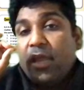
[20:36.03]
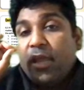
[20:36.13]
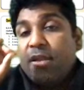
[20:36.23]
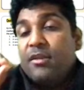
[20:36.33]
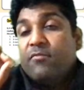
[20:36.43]

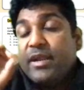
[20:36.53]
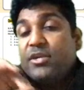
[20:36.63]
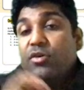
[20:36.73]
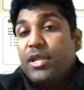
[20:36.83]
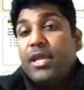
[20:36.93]

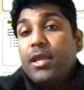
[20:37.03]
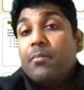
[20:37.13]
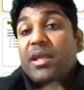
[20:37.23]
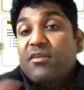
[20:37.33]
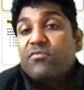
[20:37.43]
inventory
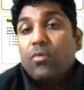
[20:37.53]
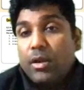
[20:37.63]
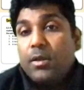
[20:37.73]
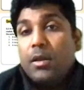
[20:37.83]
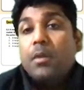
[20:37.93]

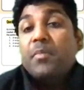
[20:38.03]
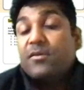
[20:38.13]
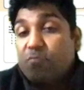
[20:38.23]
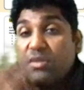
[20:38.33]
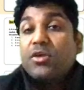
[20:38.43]
manifold,
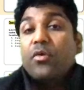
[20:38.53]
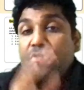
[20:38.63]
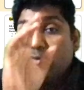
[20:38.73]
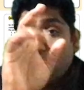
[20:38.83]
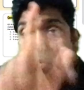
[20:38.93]
but what they're
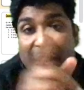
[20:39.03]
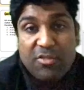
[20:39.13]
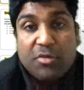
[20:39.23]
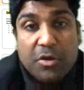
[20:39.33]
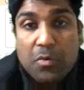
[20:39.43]
going to
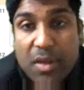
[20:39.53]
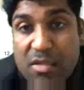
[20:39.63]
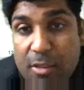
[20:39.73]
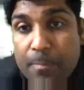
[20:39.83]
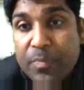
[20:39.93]
actually do
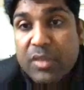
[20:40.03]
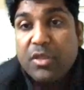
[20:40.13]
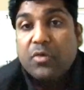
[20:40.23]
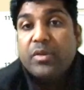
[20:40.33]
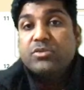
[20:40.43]
is
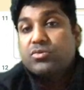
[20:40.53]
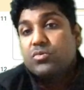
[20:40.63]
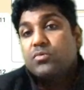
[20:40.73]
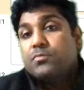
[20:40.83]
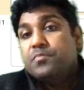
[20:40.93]
they're going
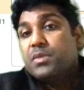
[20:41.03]
to